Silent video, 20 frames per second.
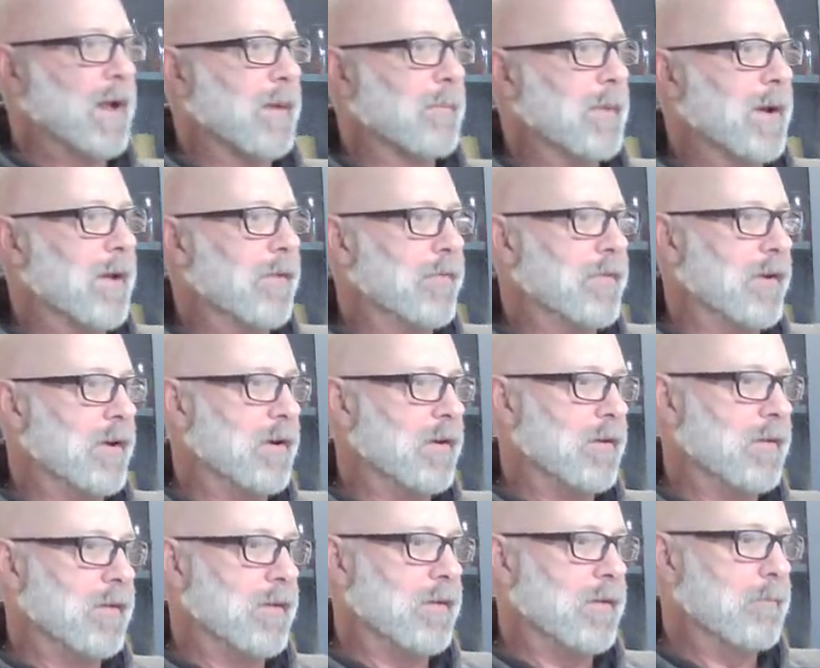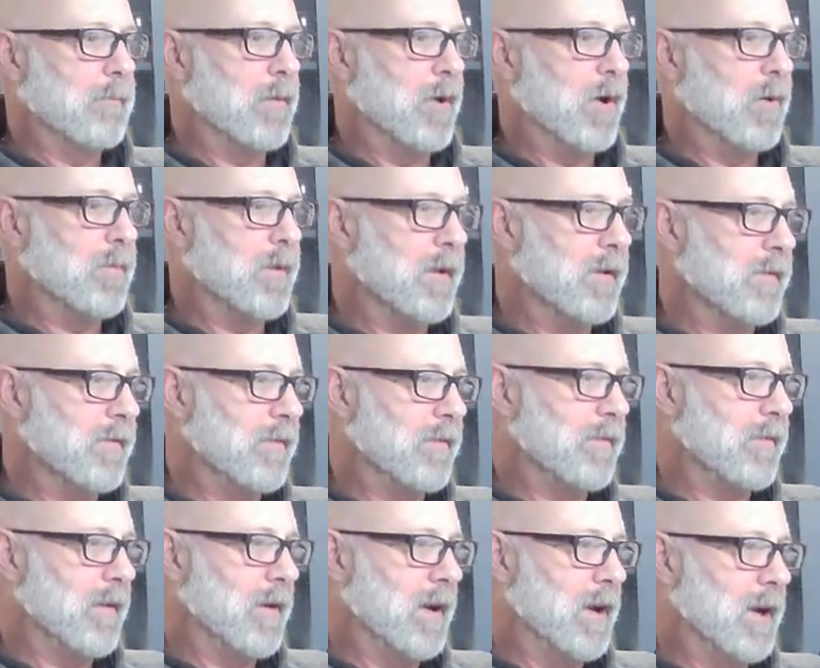And what I like about their
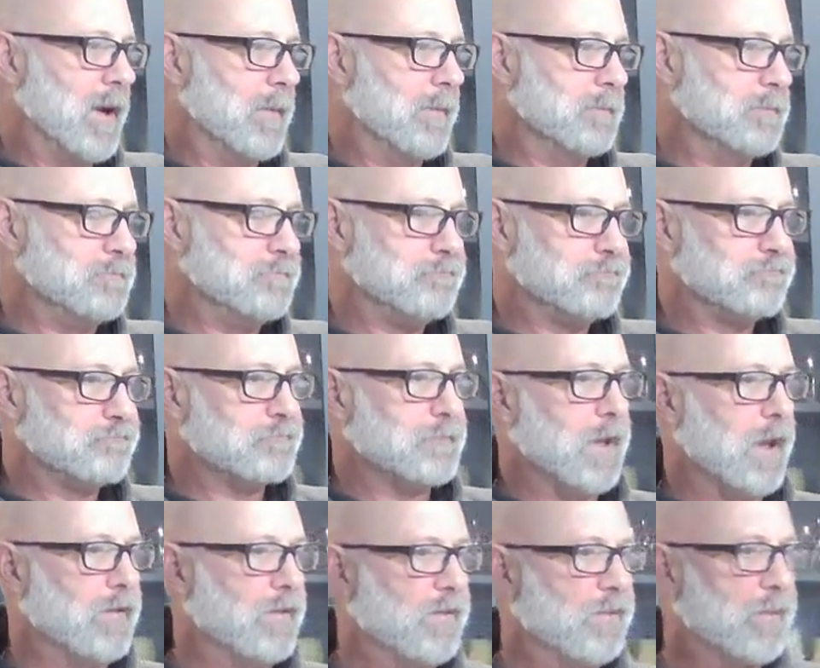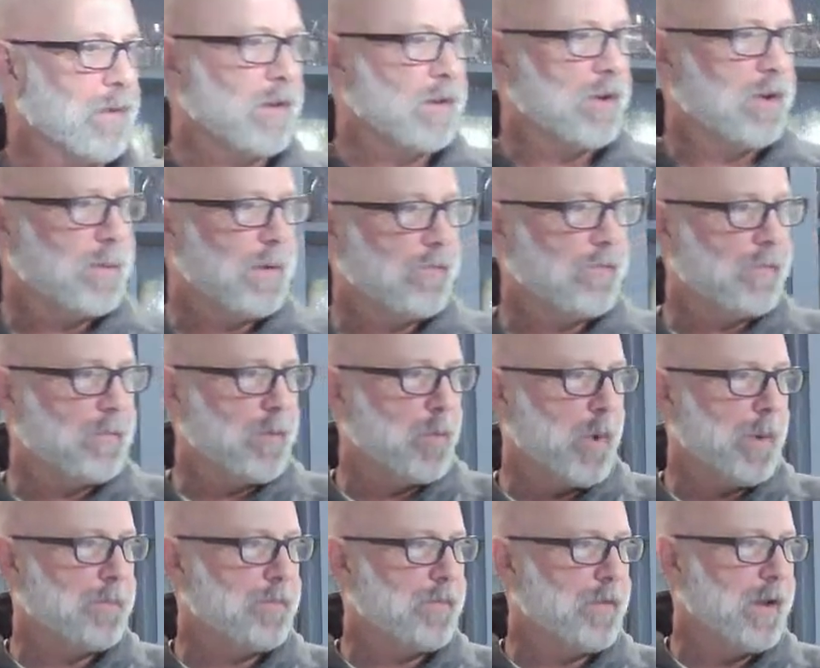bourbons, um, I'll just read a little
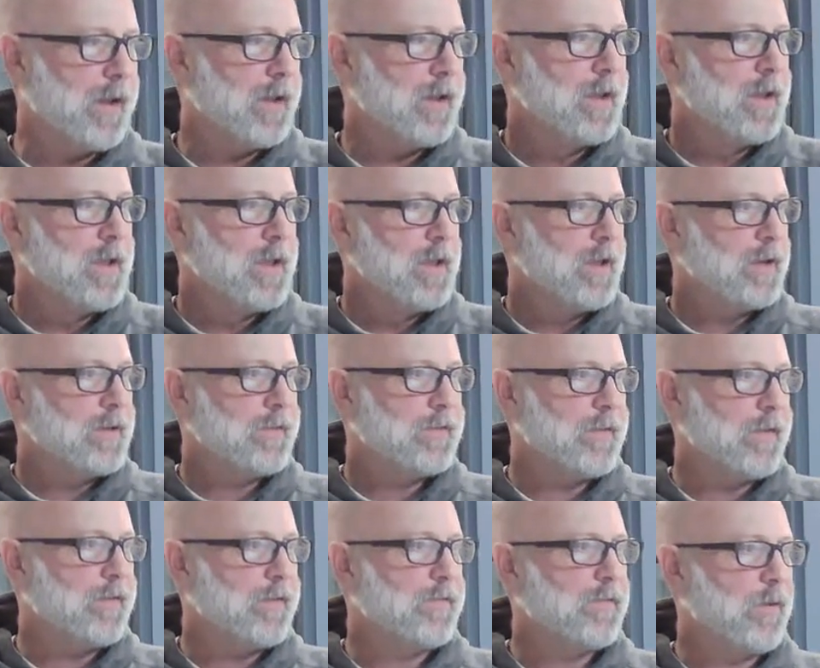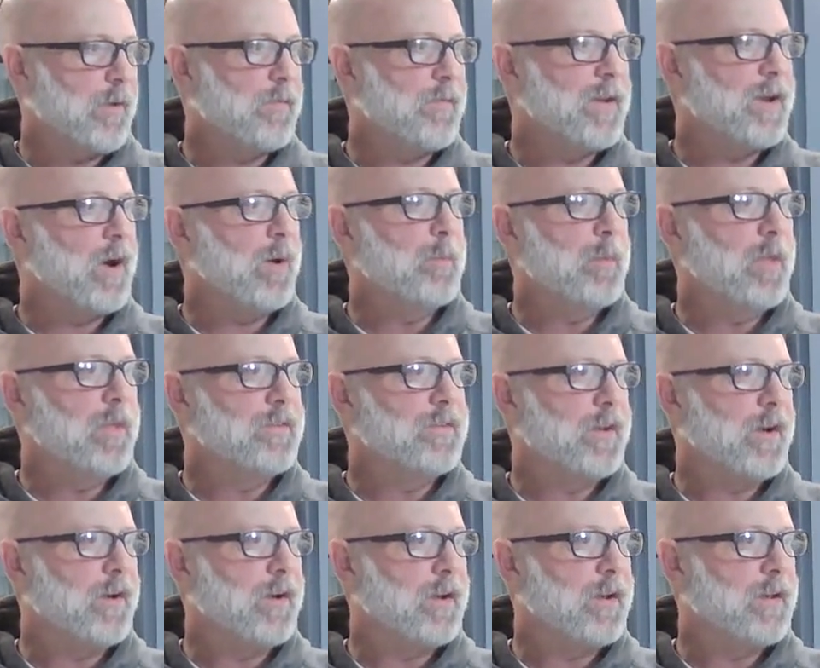bit from their website. It just says serving
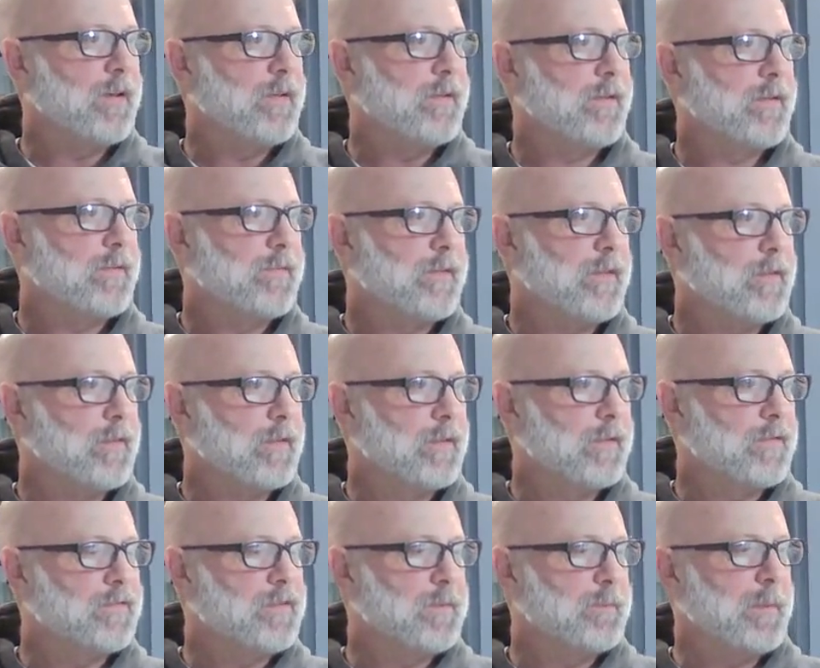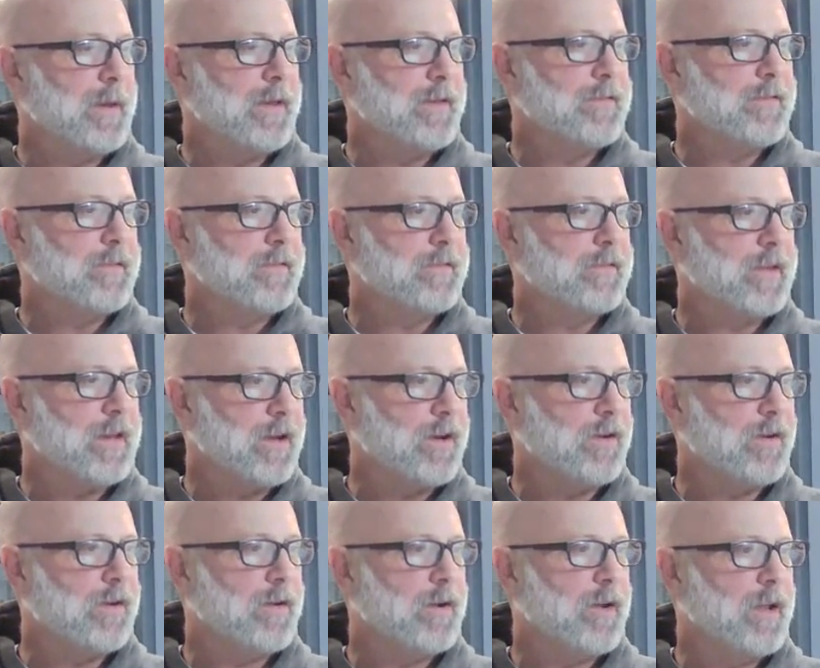our military. See the list of
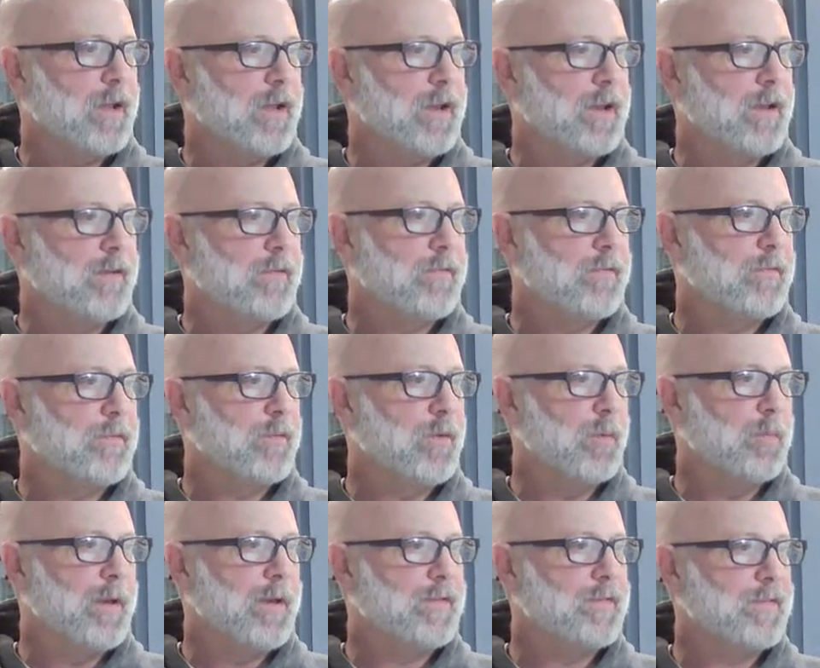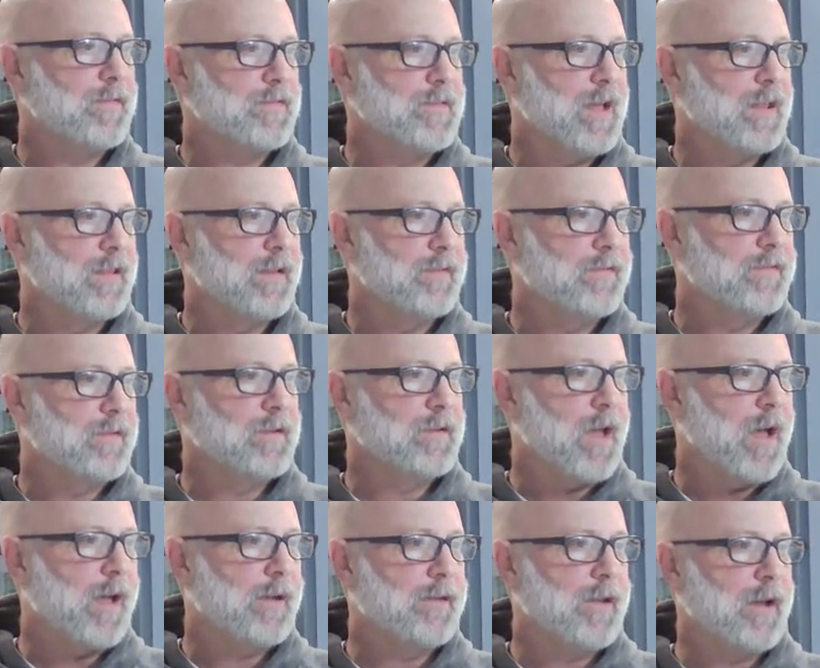bases here. And if your base is
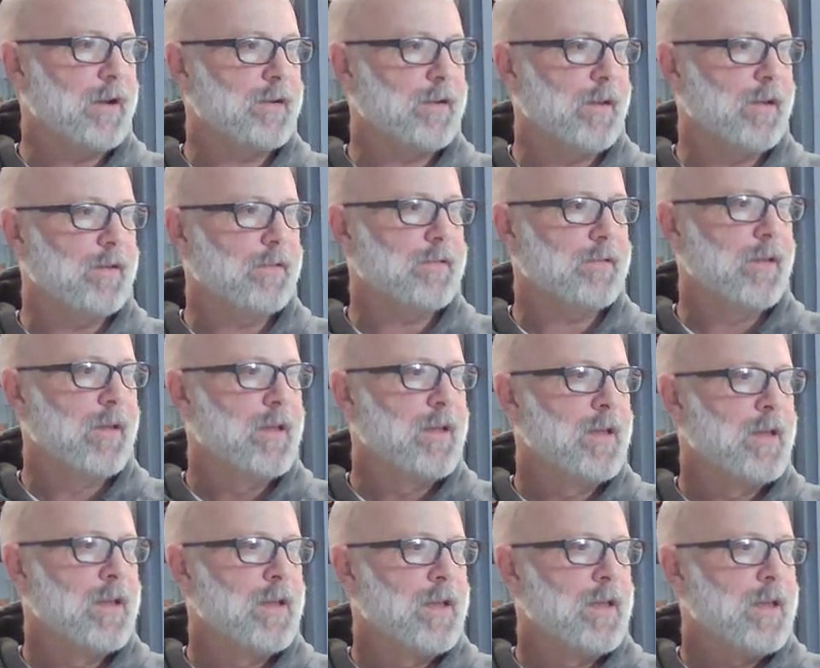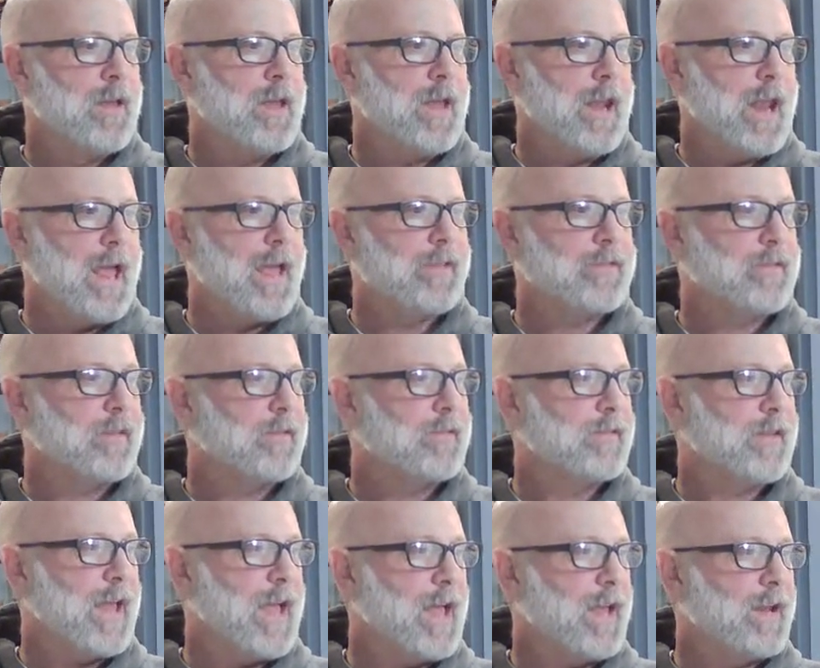not listed, contact us and
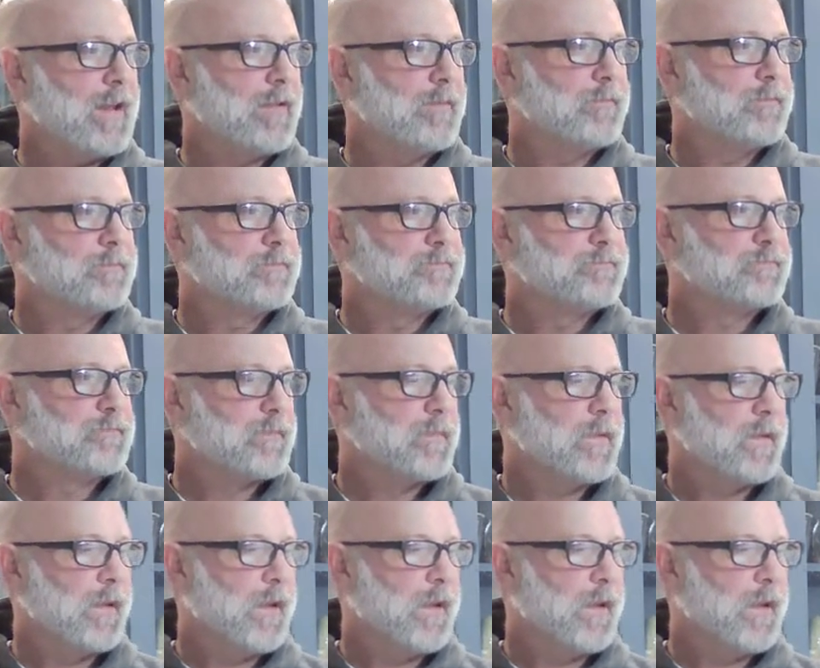ask us to add it.